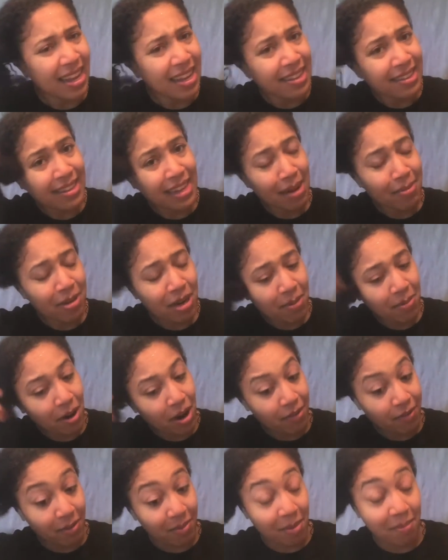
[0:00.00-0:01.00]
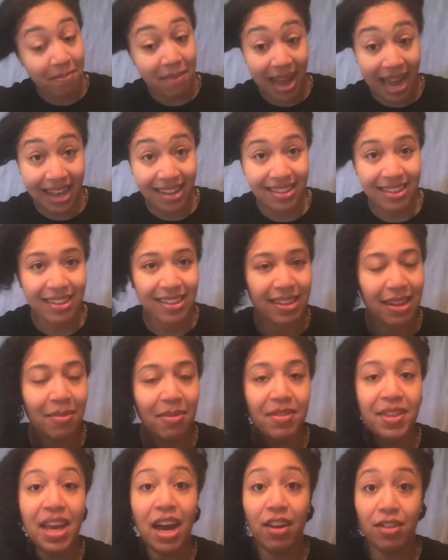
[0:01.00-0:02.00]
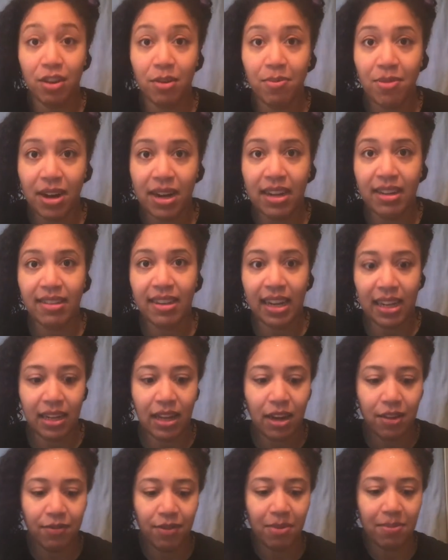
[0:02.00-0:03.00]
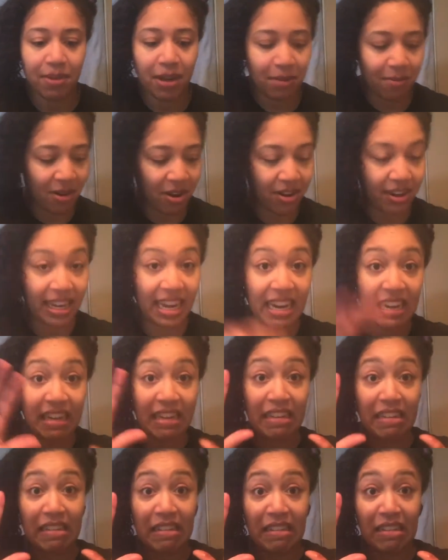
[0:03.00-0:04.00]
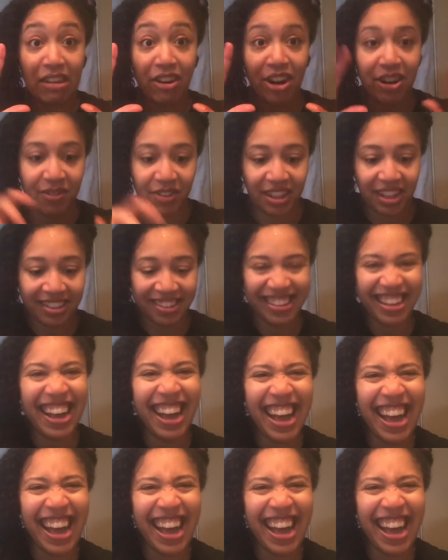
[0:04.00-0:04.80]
Separate and apart from the masks, some of the other products that I love from Bell Bar Organic, sorry for this.